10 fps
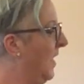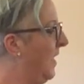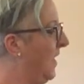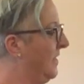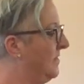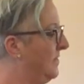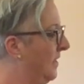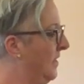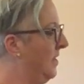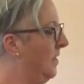a
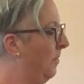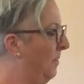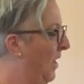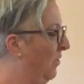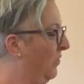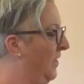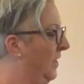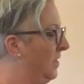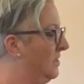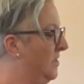sitting
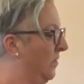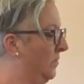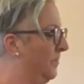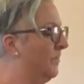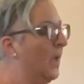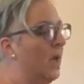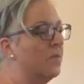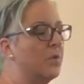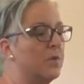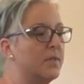pelvic tilt.
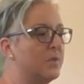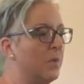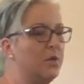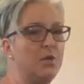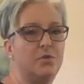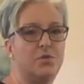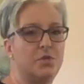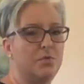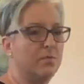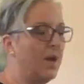For this one, you do
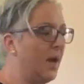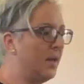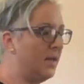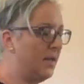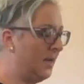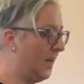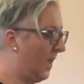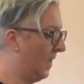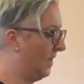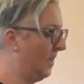not need
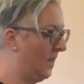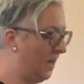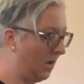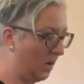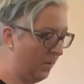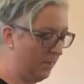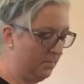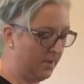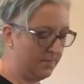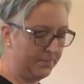any
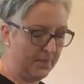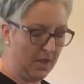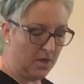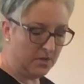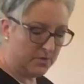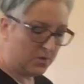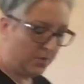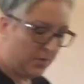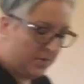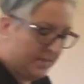equipment. So
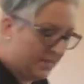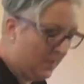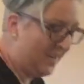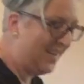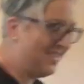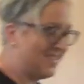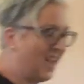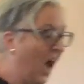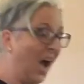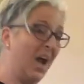for this one, it's
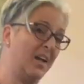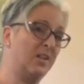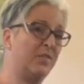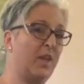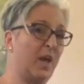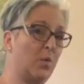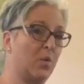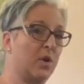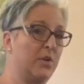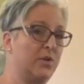kind of like we're
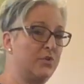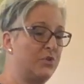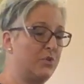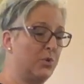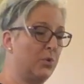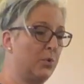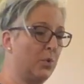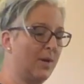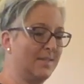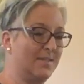gonna do
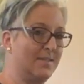a